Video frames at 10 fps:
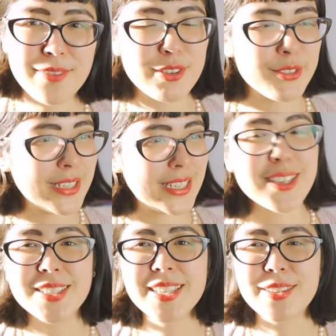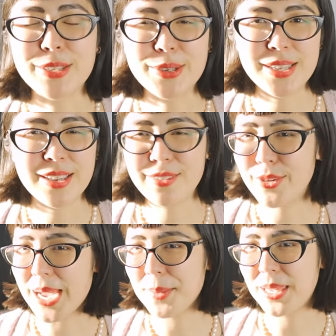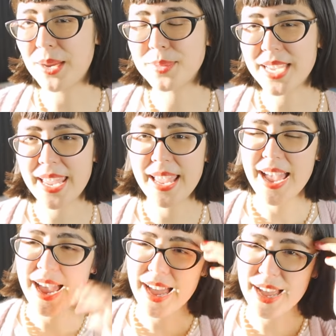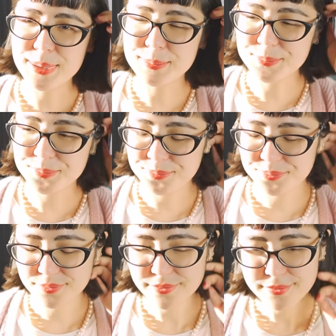It feels really nice to give you give you a happy update. Um,